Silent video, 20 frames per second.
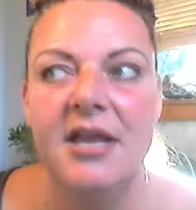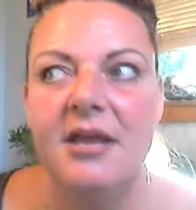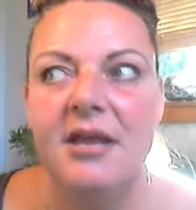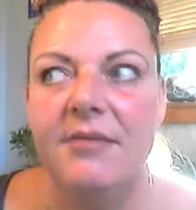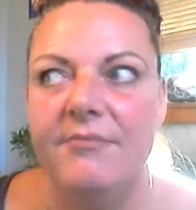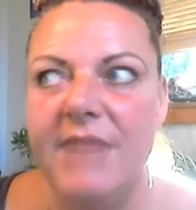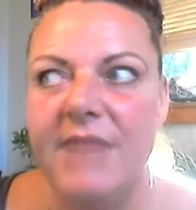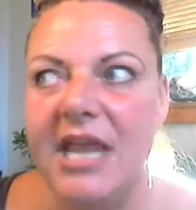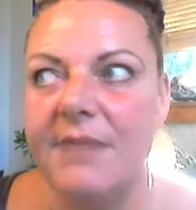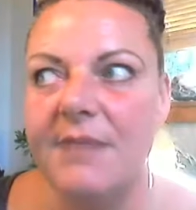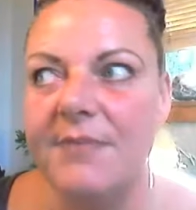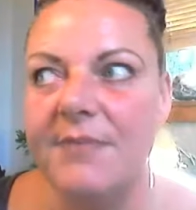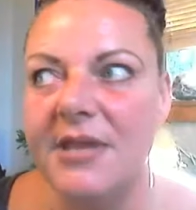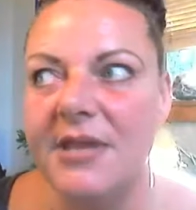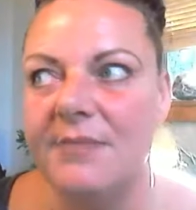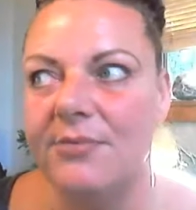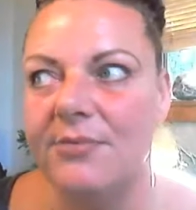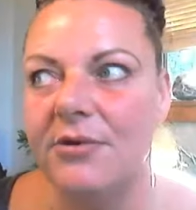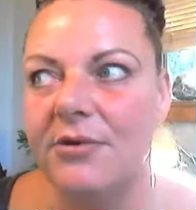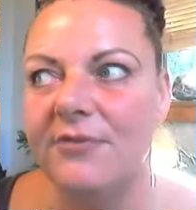make
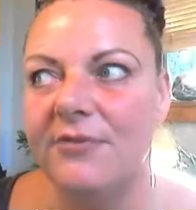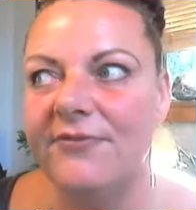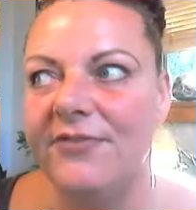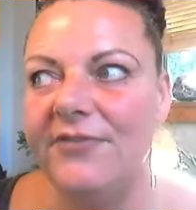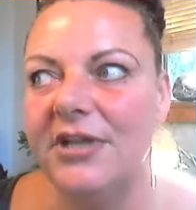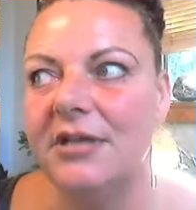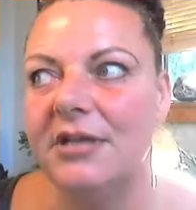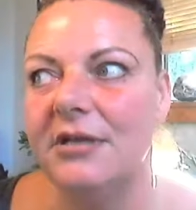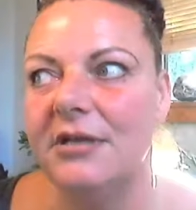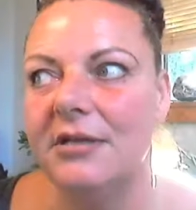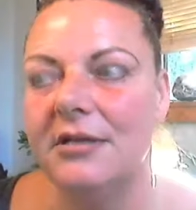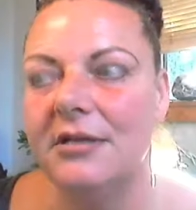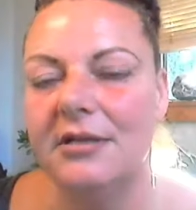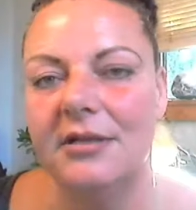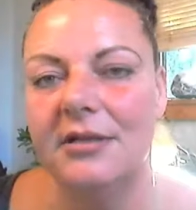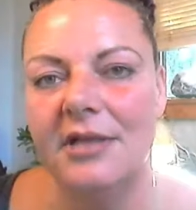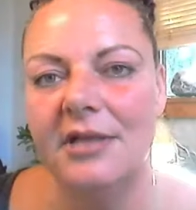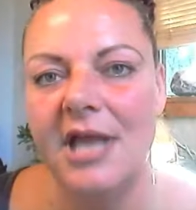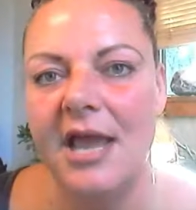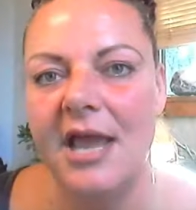people
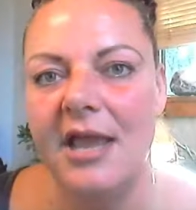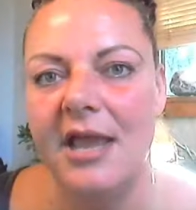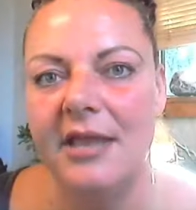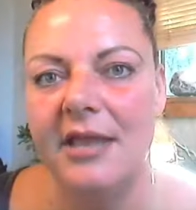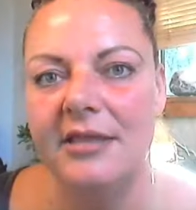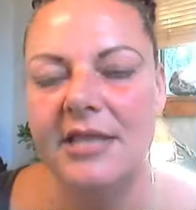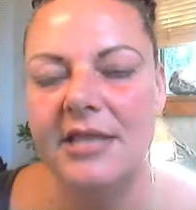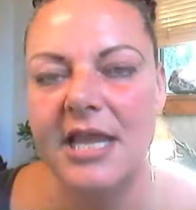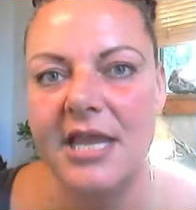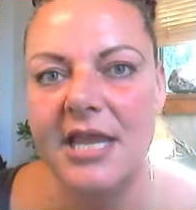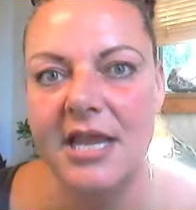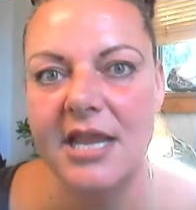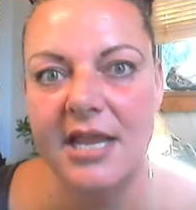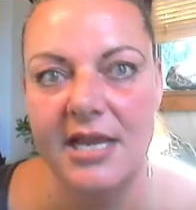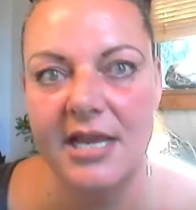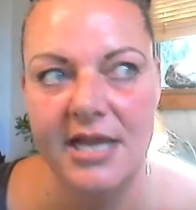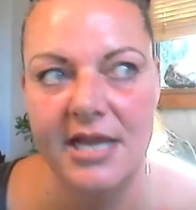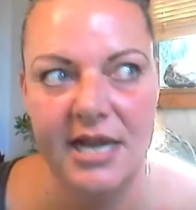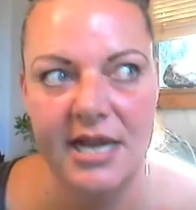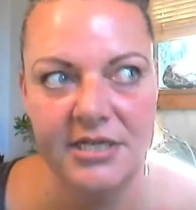feel like they can
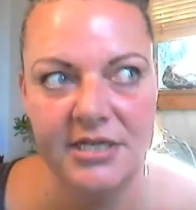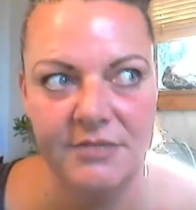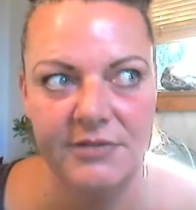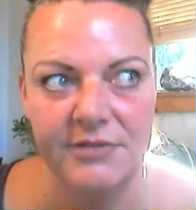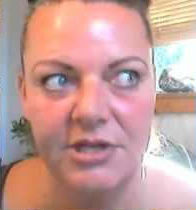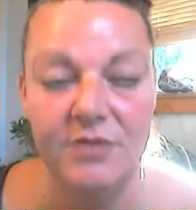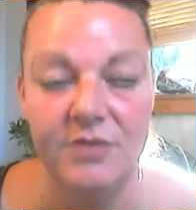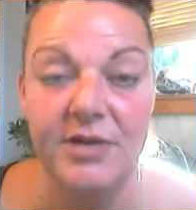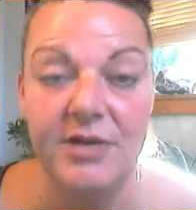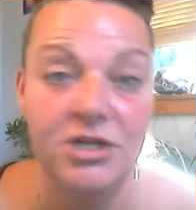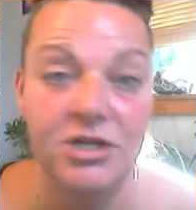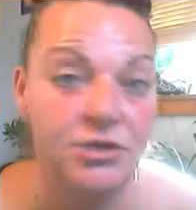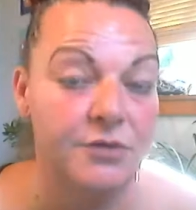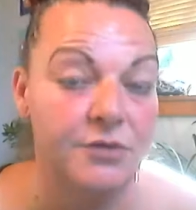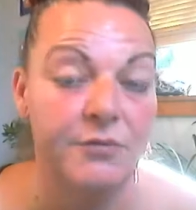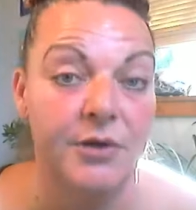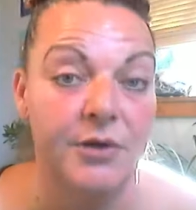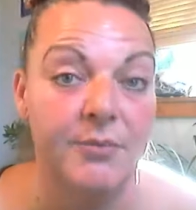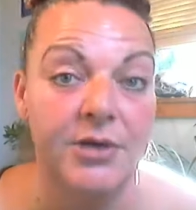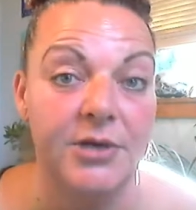connect with you because you're
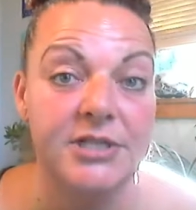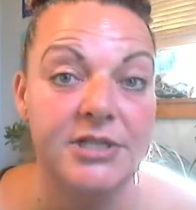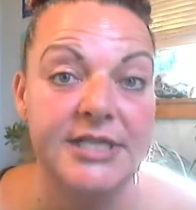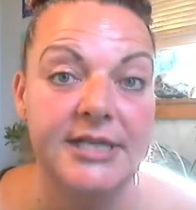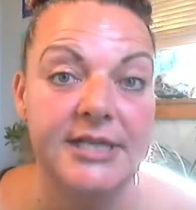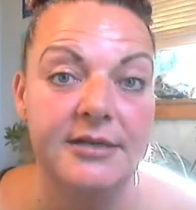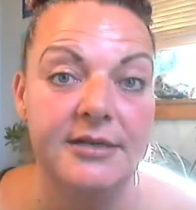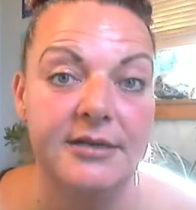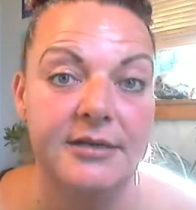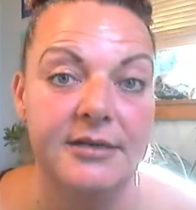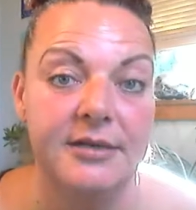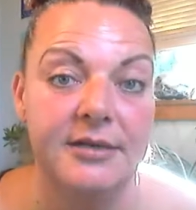a real person.